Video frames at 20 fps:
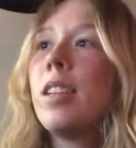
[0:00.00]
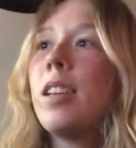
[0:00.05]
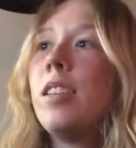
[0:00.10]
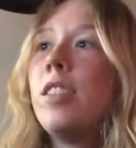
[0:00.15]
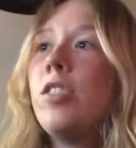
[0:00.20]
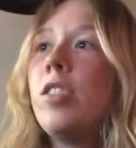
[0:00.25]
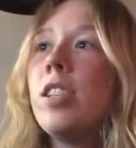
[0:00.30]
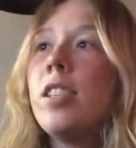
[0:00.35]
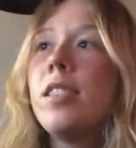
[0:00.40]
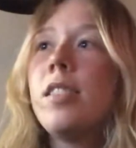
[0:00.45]

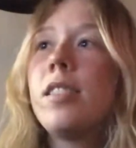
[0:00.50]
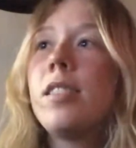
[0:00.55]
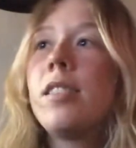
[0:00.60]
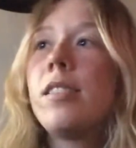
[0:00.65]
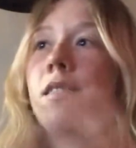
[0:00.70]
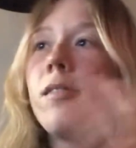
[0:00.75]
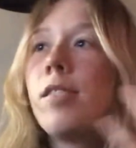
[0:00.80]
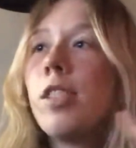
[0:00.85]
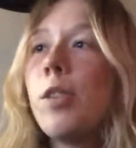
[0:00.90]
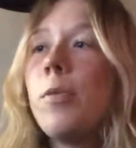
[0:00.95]

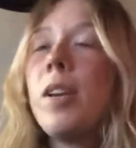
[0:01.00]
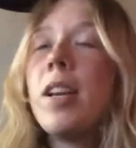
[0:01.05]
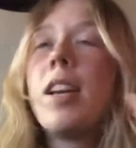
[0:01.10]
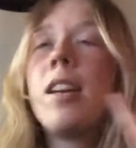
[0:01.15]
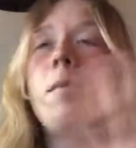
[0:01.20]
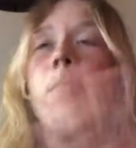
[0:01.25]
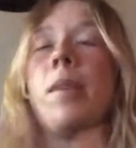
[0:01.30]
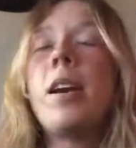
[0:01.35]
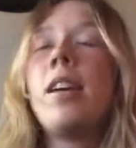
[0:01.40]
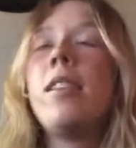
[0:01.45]
just so we get a
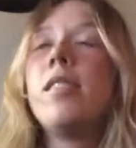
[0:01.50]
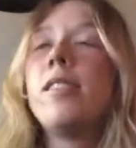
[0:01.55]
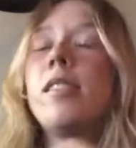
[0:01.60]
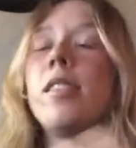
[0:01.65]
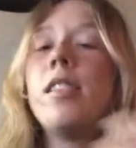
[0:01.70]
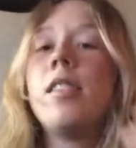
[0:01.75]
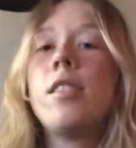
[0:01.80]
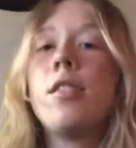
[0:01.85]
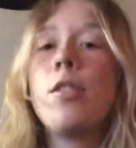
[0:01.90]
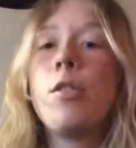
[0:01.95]
better
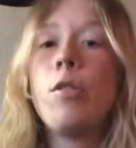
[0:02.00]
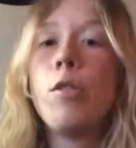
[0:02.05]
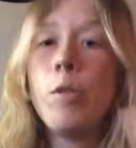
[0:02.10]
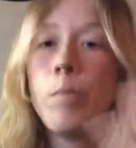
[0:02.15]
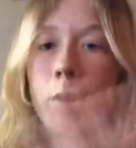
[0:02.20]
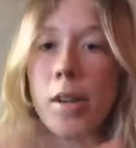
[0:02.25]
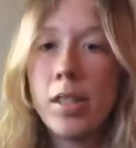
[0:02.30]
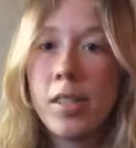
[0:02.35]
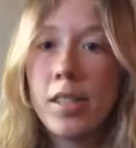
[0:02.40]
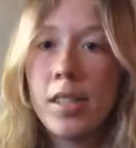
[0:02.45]
sense of the whole
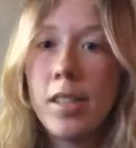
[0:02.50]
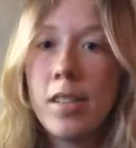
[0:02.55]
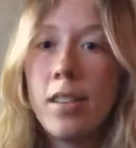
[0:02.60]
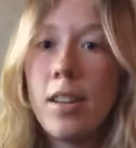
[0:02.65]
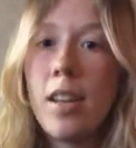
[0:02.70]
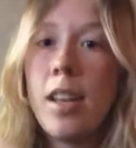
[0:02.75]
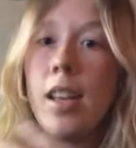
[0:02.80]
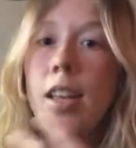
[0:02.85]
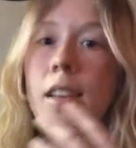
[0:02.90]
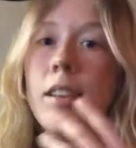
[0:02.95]
person
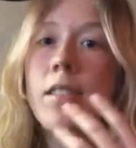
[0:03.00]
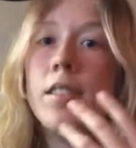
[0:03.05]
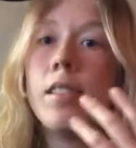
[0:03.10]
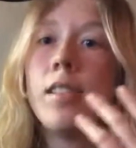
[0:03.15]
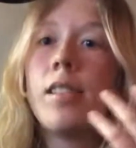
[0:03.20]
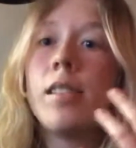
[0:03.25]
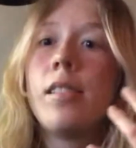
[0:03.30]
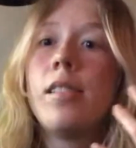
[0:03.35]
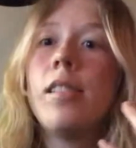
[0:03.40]
and